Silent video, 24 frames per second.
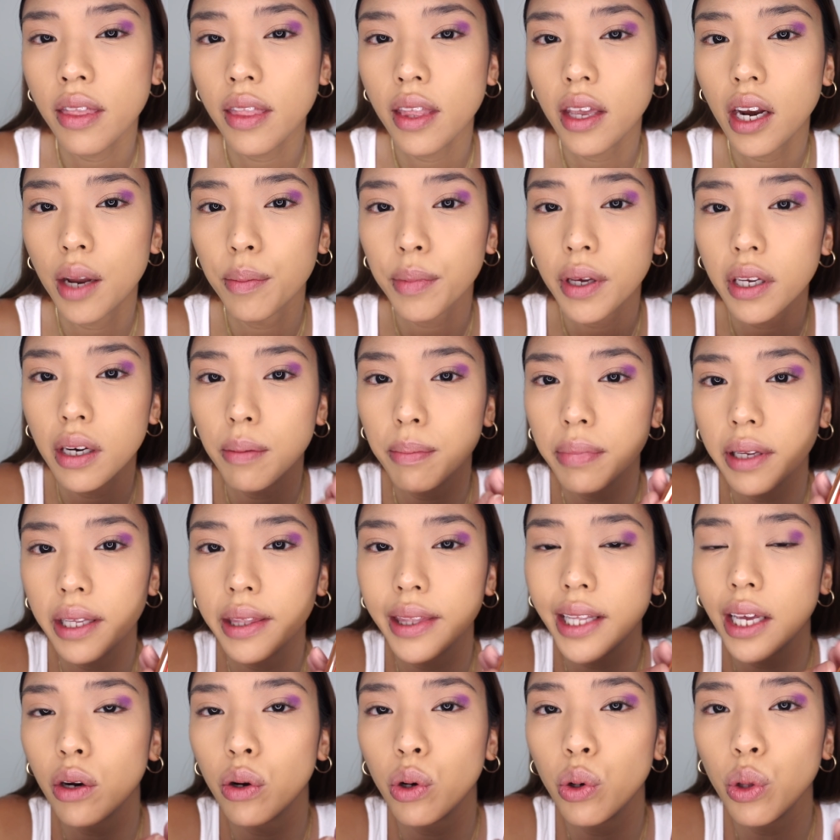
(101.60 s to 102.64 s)
Then I'm going to blend
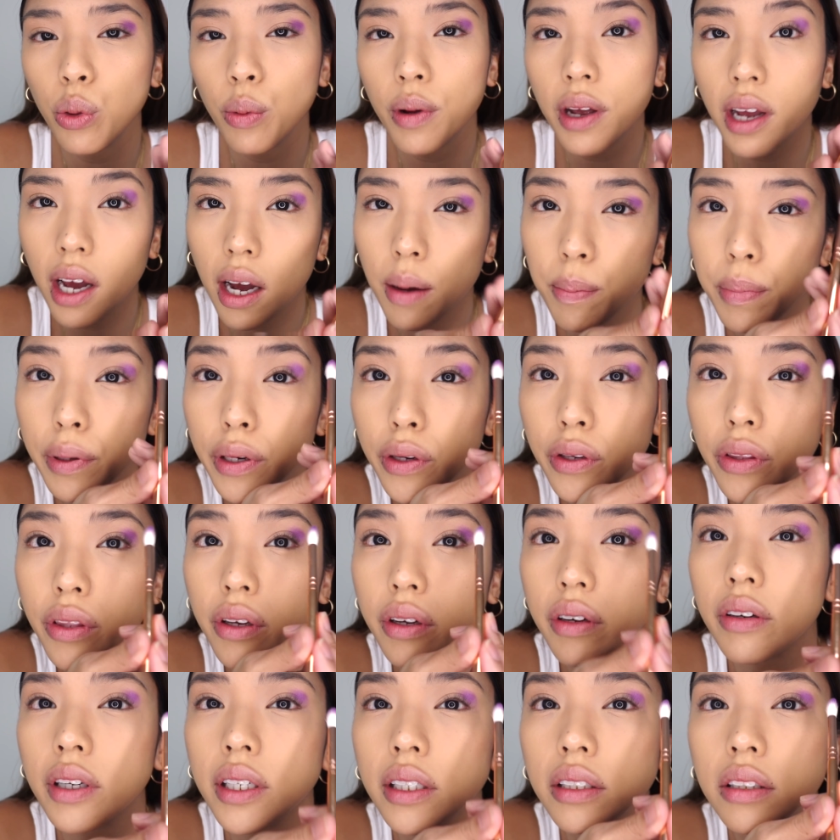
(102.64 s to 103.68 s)
that all the way up into the
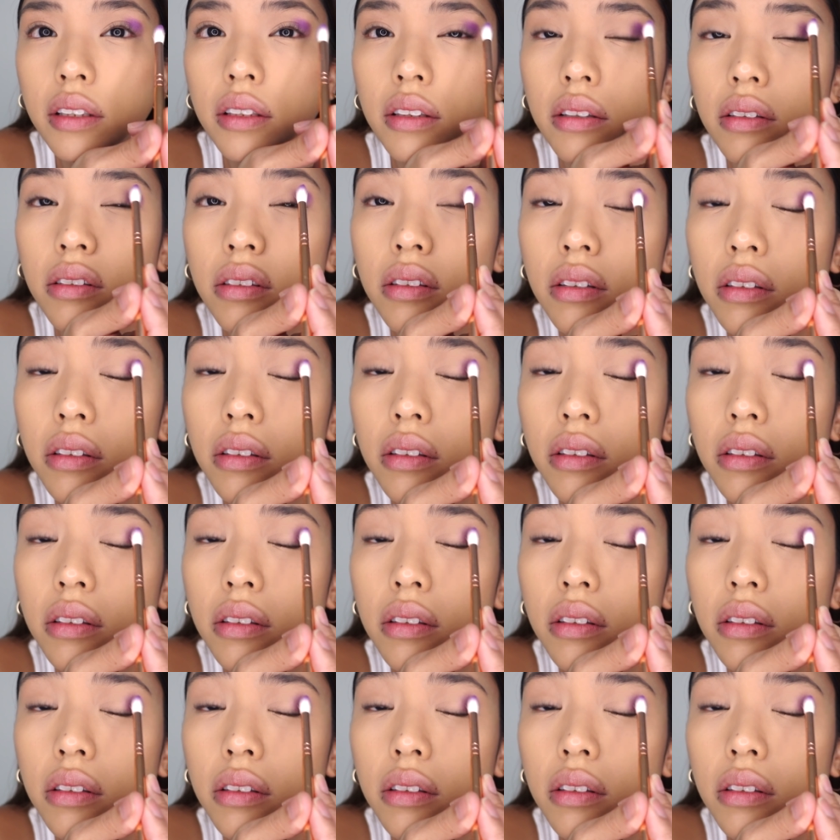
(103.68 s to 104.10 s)
crease.